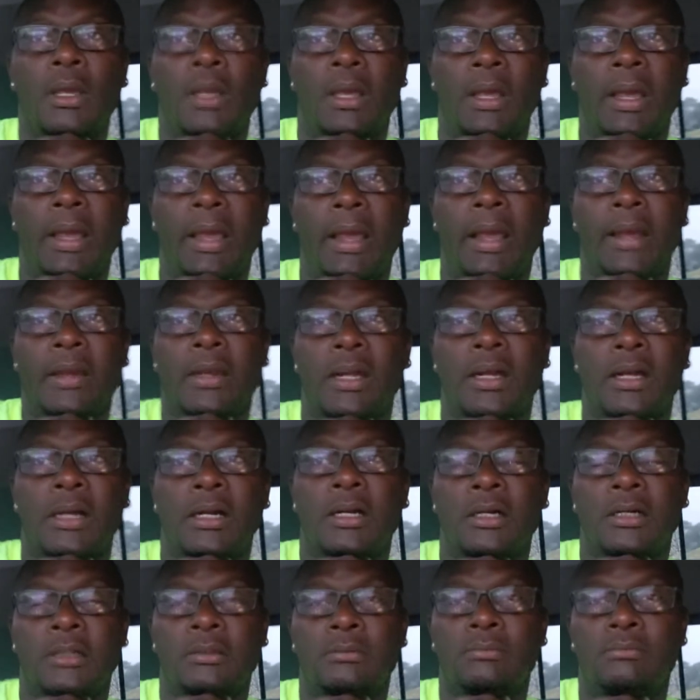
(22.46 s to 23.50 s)
And
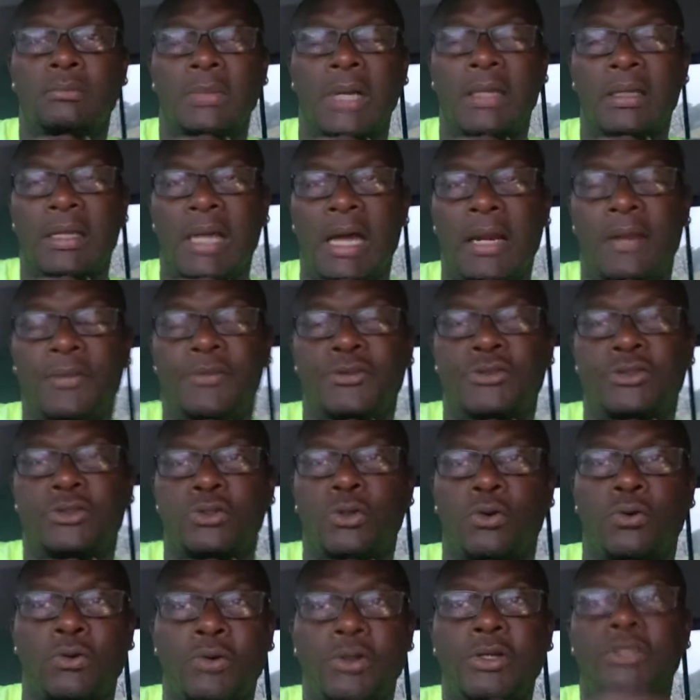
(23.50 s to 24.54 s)
a lot of the
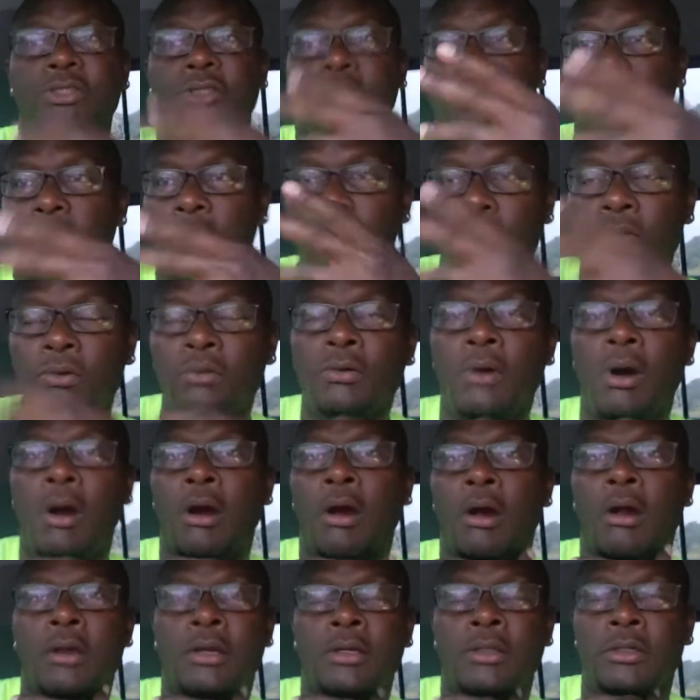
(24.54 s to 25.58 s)
stories,
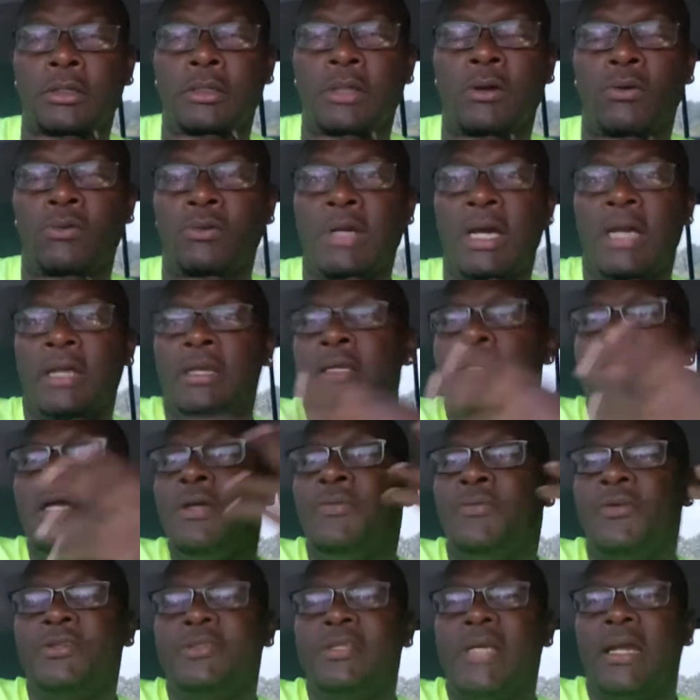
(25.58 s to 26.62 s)
are, nothing.
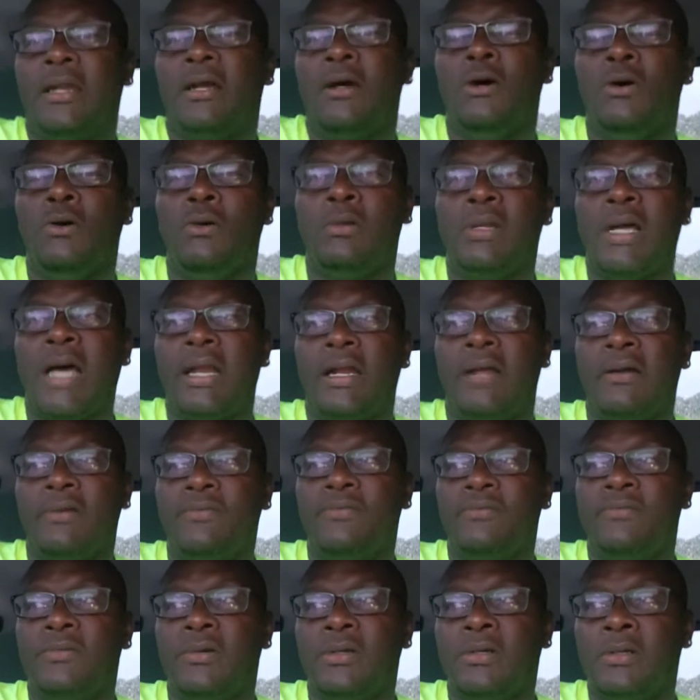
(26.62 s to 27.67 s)
There's not a whole lot of
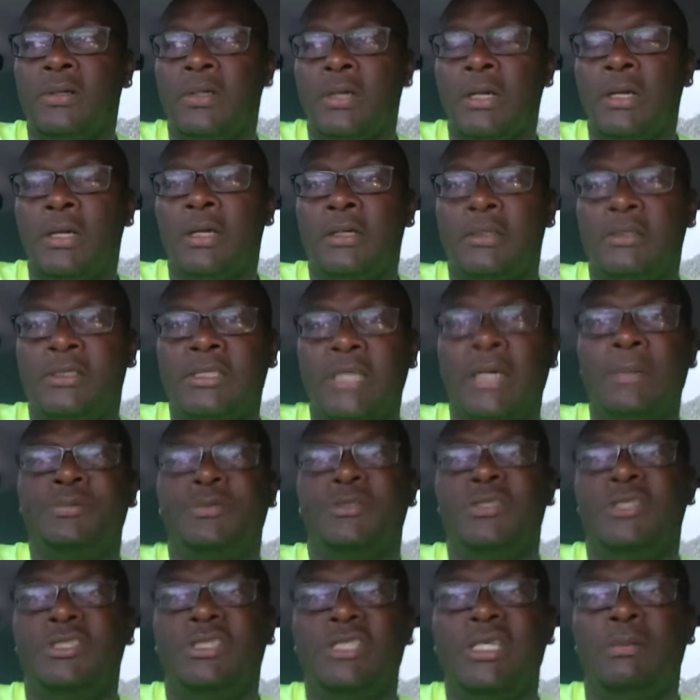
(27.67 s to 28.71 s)

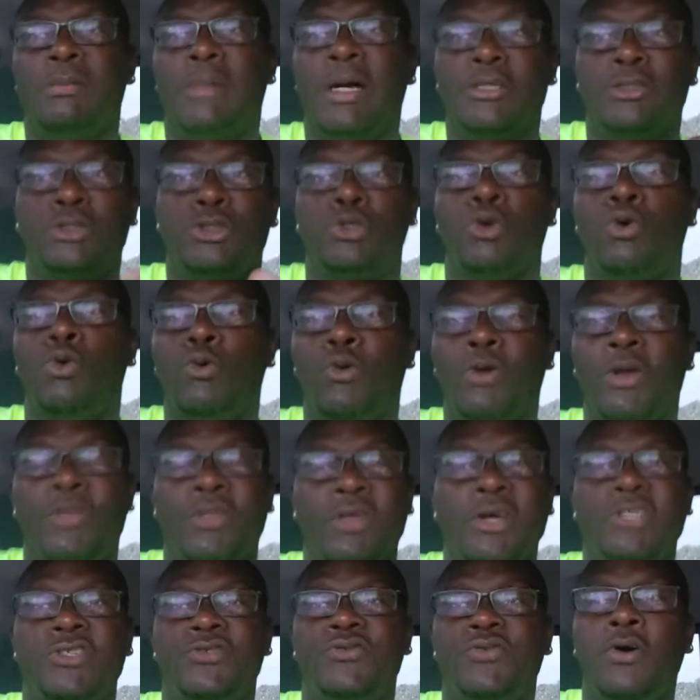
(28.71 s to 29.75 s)
substance in my story
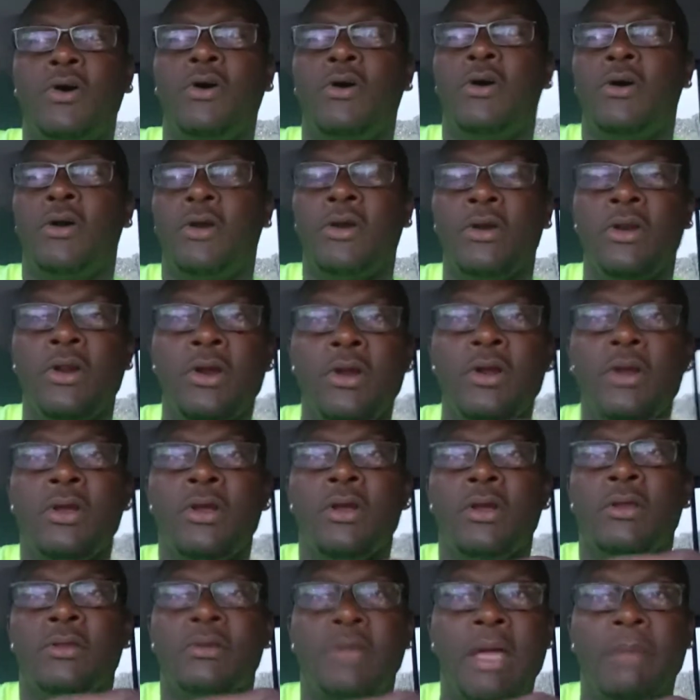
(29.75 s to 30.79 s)
thus far
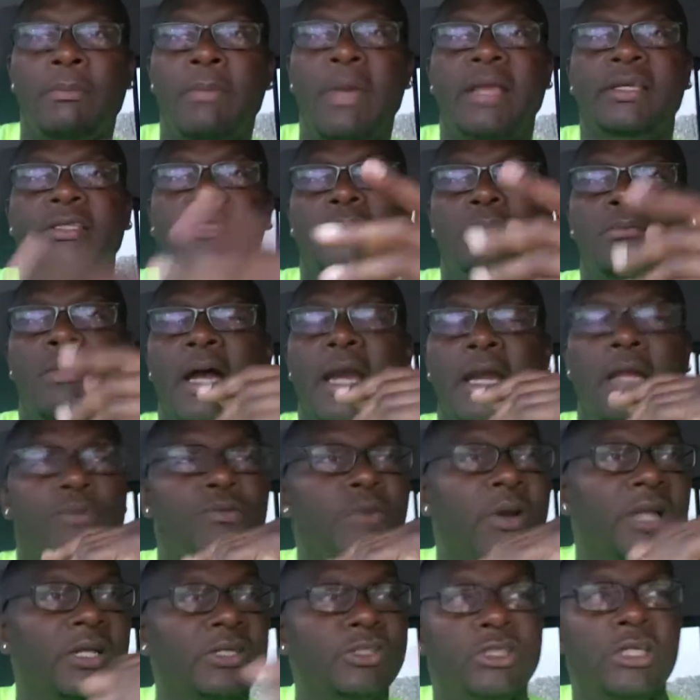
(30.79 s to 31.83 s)
that makes somebody
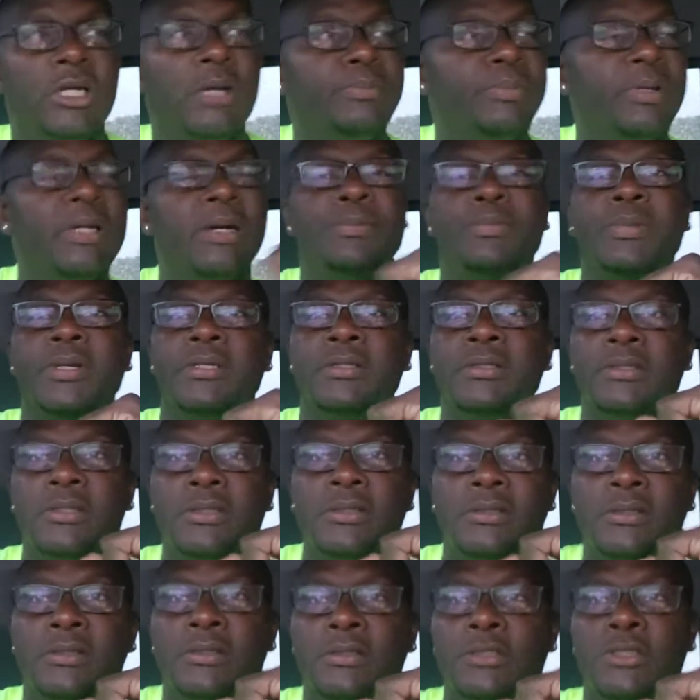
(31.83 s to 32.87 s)
want to jump up and
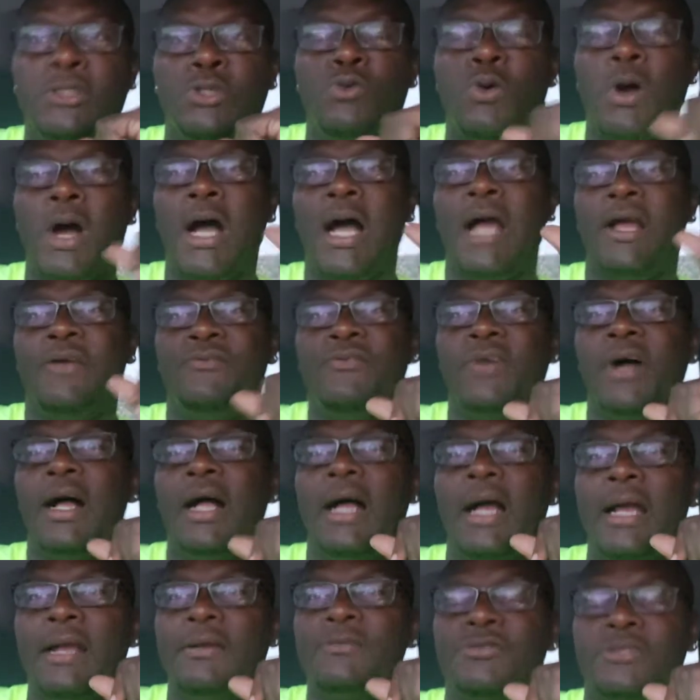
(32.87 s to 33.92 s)
do high
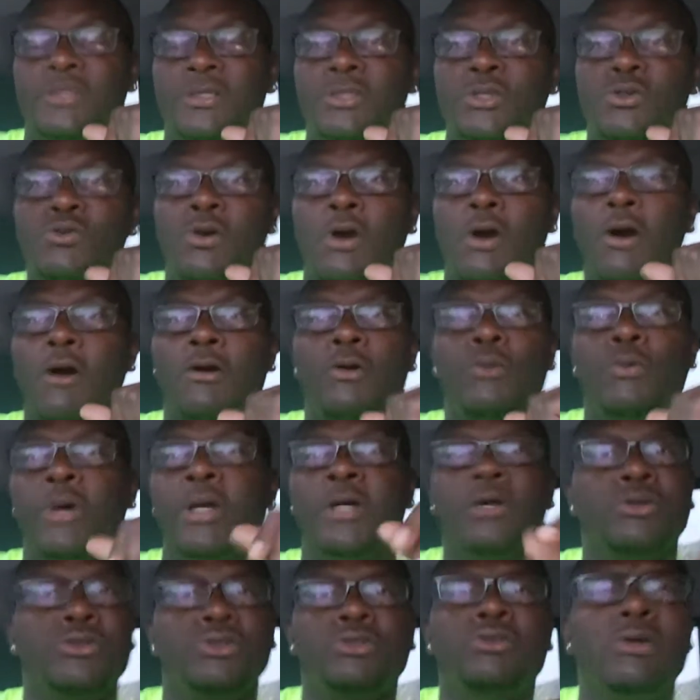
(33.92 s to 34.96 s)
fives and do
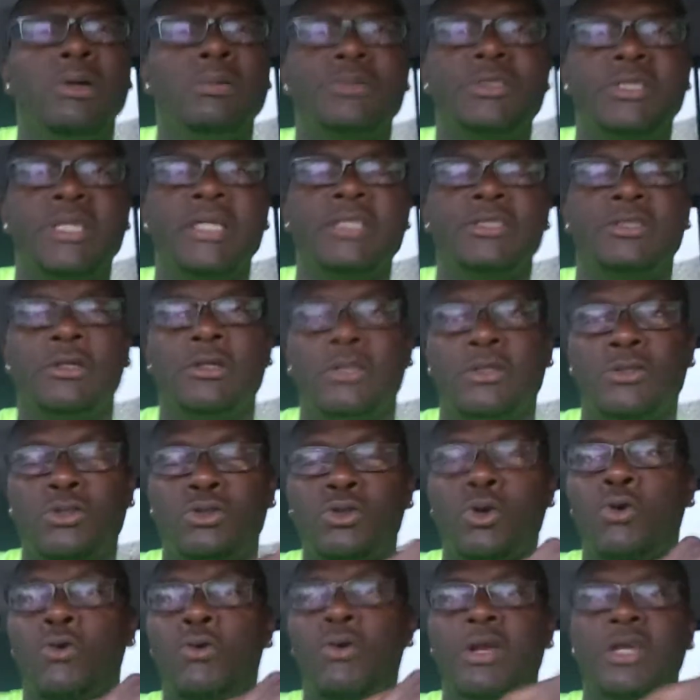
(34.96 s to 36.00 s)
cartwheels. You know what I'm saying? So the
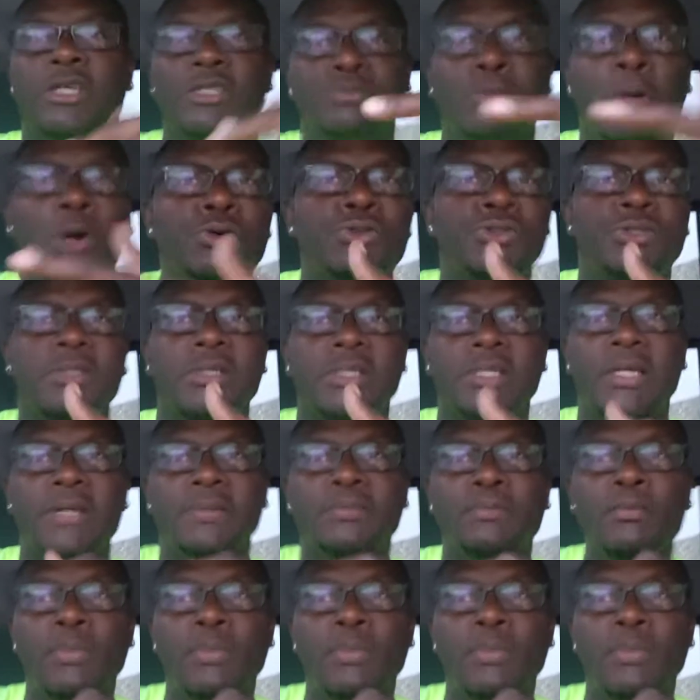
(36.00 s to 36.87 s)
story is mostly